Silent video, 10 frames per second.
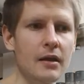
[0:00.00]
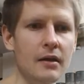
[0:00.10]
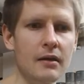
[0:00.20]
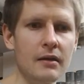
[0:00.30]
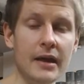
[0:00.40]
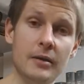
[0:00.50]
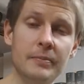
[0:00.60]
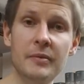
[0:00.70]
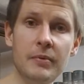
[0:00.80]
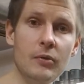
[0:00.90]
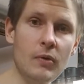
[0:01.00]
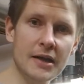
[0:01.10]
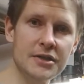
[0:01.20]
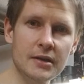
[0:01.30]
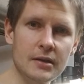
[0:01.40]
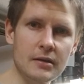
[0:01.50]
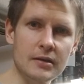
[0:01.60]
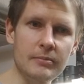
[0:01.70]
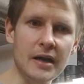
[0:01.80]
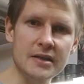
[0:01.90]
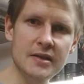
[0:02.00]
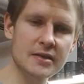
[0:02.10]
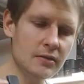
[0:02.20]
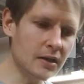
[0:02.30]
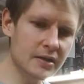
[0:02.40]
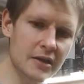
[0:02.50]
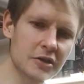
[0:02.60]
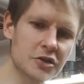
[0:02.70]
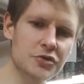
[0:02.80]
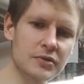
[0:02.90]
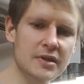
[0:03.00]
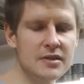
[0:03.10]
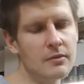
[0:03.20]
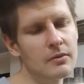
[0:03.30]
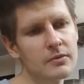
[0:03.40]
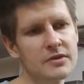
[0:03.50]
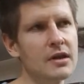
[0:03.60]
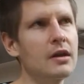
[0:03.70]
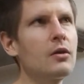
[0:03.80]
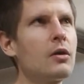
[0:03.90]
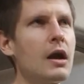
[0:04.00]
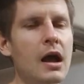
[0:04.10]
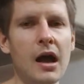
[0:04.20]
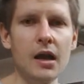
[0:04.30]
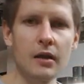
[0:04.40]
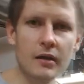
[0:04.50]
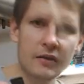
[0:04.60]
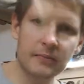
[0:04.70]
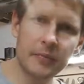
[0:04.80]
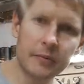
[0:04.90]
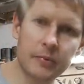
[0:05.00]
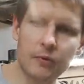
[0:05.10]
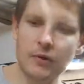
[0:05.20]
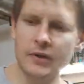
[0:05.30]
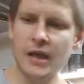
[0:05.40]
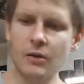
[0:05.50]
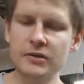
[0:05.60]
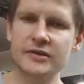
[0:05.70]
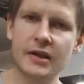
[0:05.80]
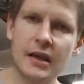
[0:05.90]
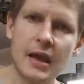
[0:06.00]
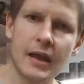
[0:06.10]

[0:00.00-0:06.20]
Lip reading: And people washing the bikes, it's not the issue that someone would say. I know a lot of people will now say,